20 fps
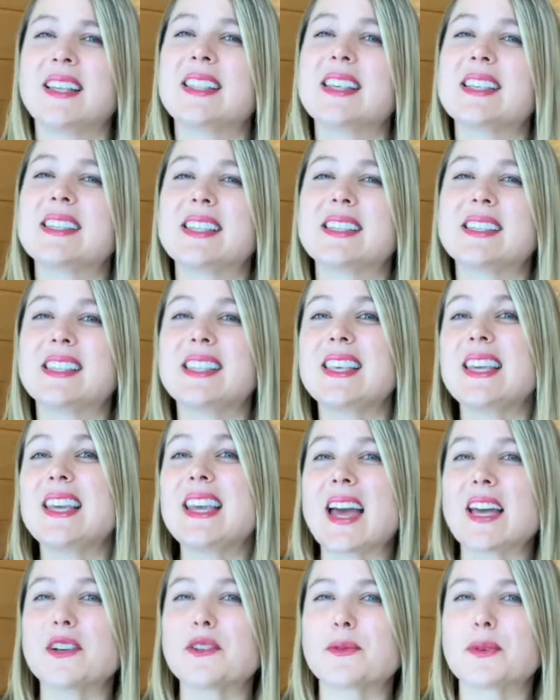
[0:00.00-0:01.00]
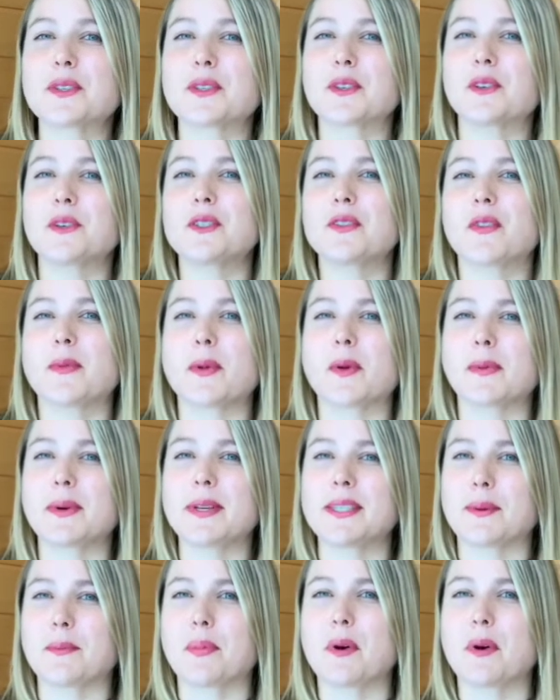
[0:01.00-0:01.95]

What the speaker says: This is the end result from a recent